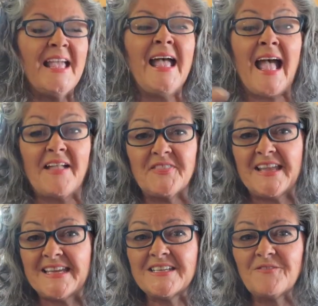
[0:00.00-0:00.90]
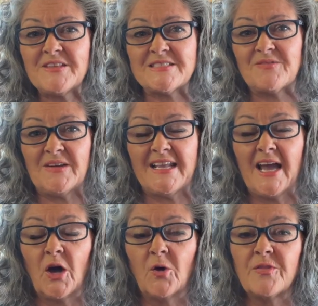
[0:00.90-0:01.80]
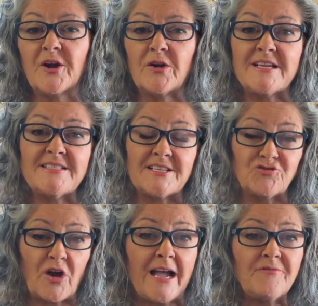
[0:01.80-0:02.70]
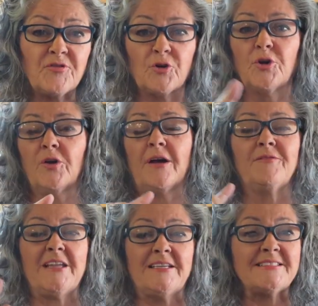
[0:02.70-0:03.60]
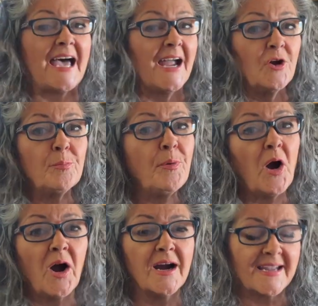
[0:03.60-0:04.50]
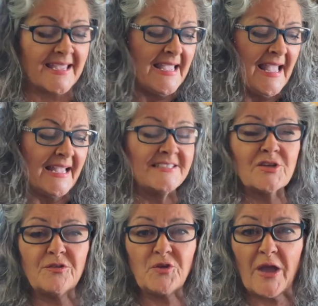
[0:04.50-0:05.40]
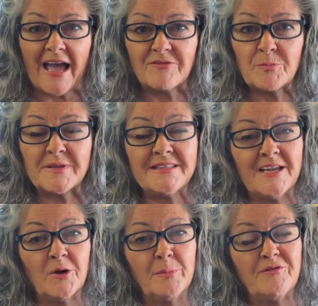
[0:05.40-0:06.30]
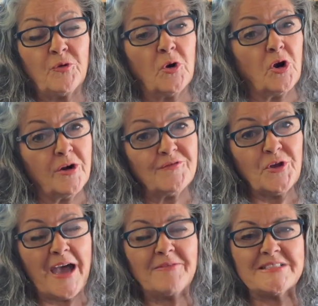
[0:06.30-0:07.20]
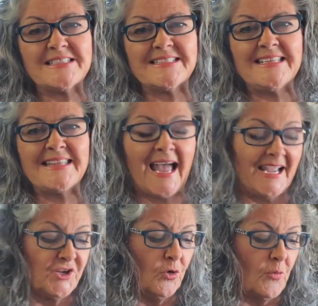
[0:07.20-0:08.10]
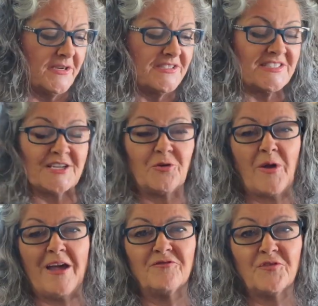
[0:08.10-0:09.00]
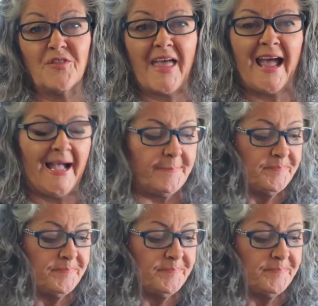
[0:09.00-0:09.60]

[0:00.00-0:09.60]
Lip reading: At the end of this video, there is a drive-through of the entire park. And so if you haven't been there before, or if you haven't seen that, you'll want to stick around for that.